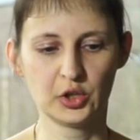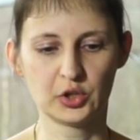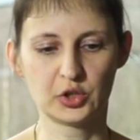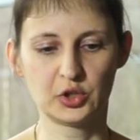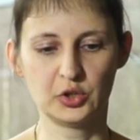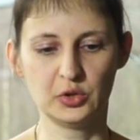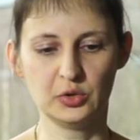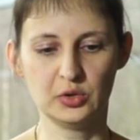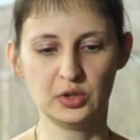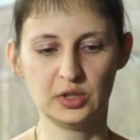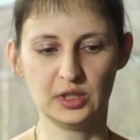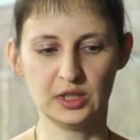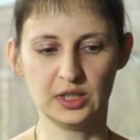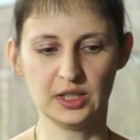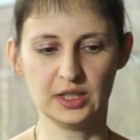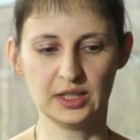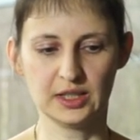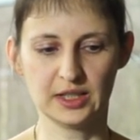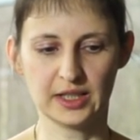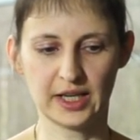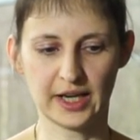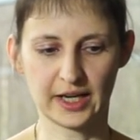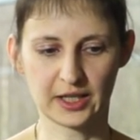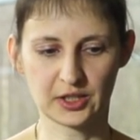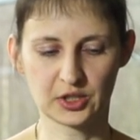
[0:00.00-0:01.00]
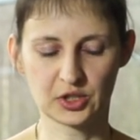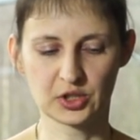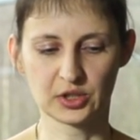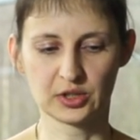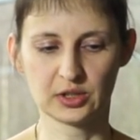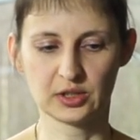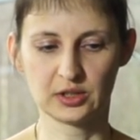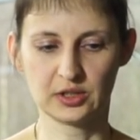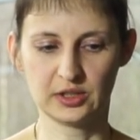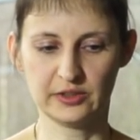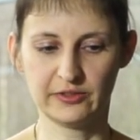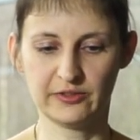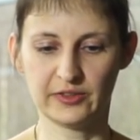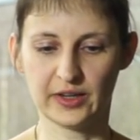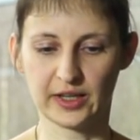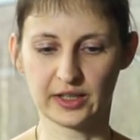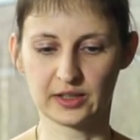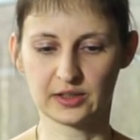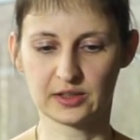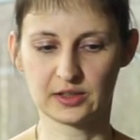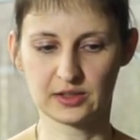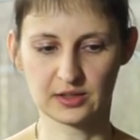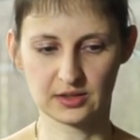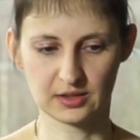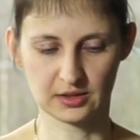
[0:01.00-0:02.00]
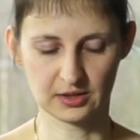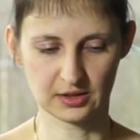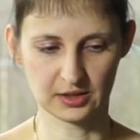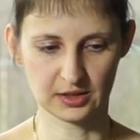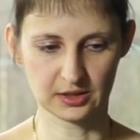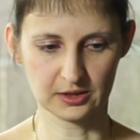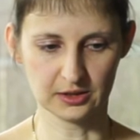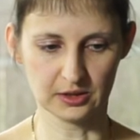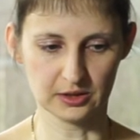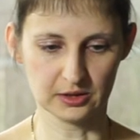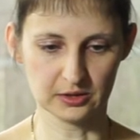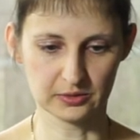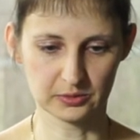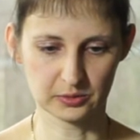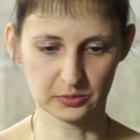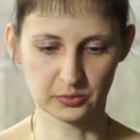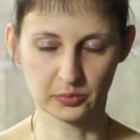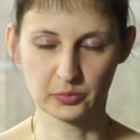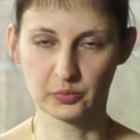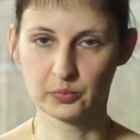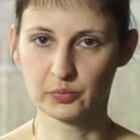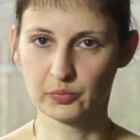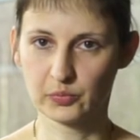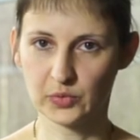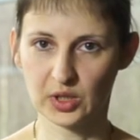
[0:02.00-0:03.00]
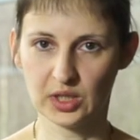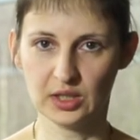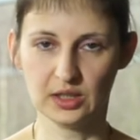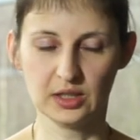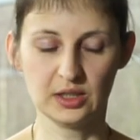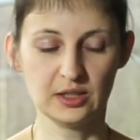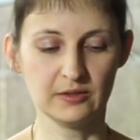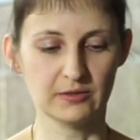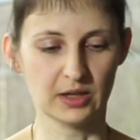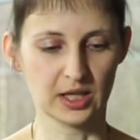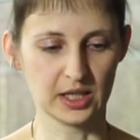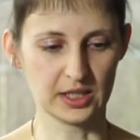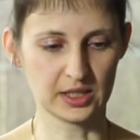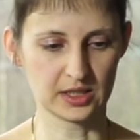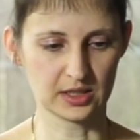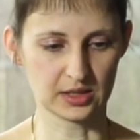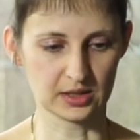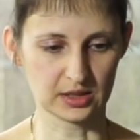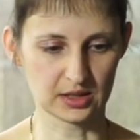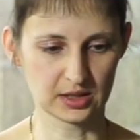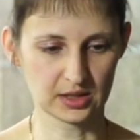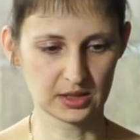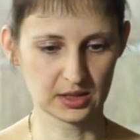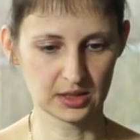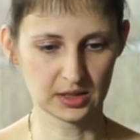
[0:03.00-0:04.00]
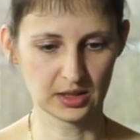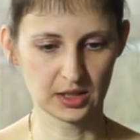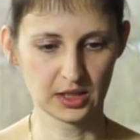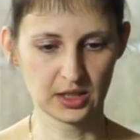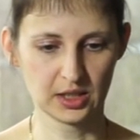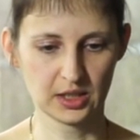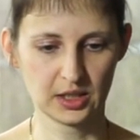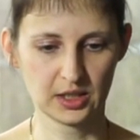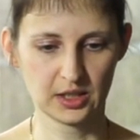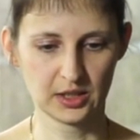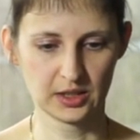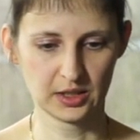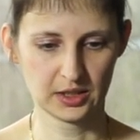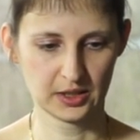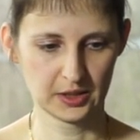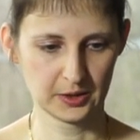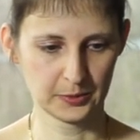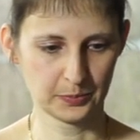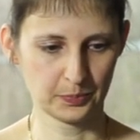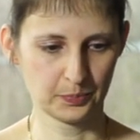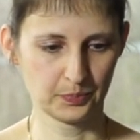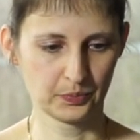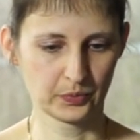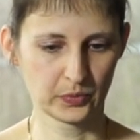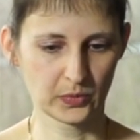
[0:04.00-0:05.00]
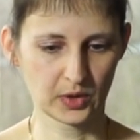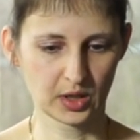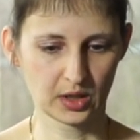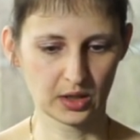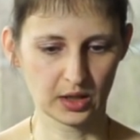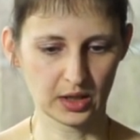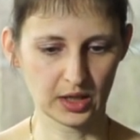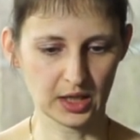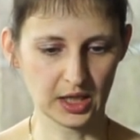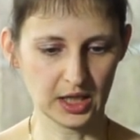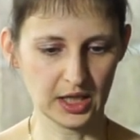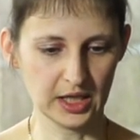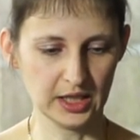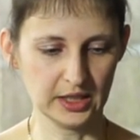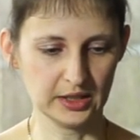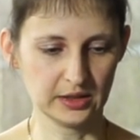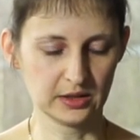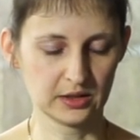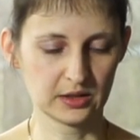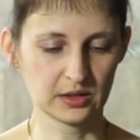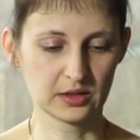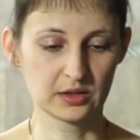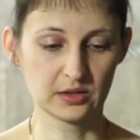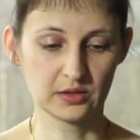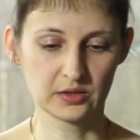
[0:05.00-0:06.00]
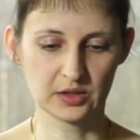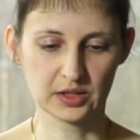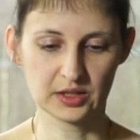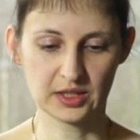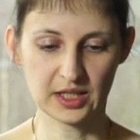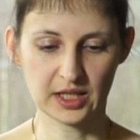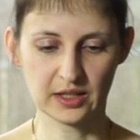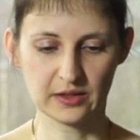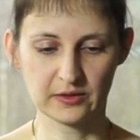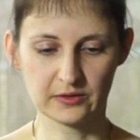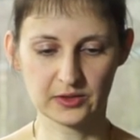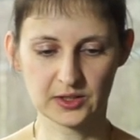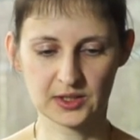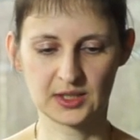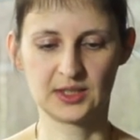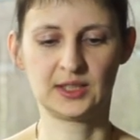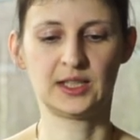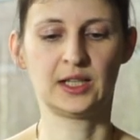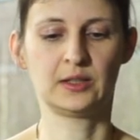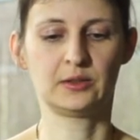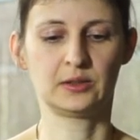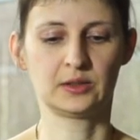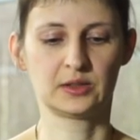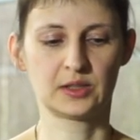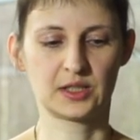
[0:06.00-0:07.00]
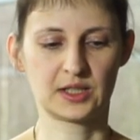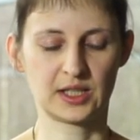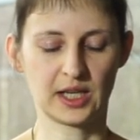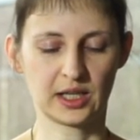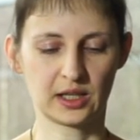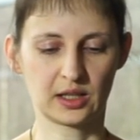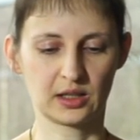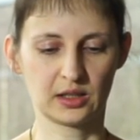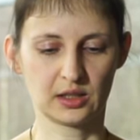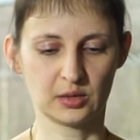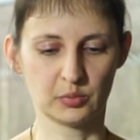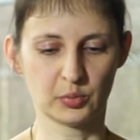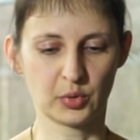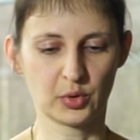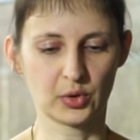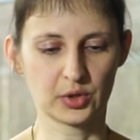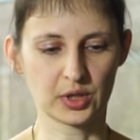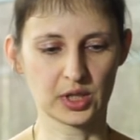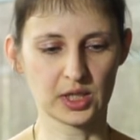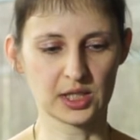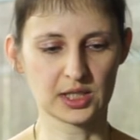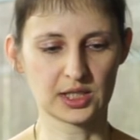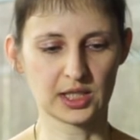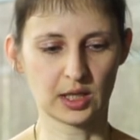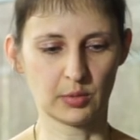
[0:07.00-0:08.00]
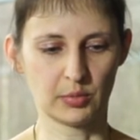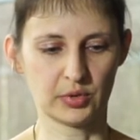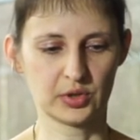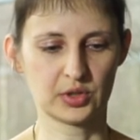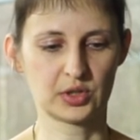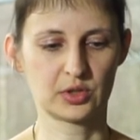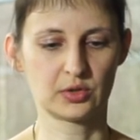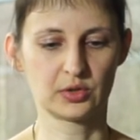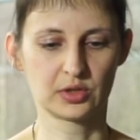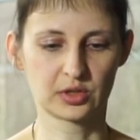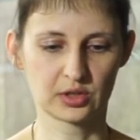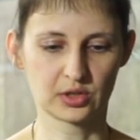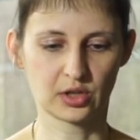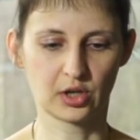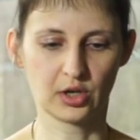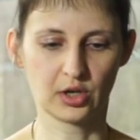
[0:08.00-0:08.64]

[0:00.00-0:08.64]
to the actual defects in the devices. And then a second important step is to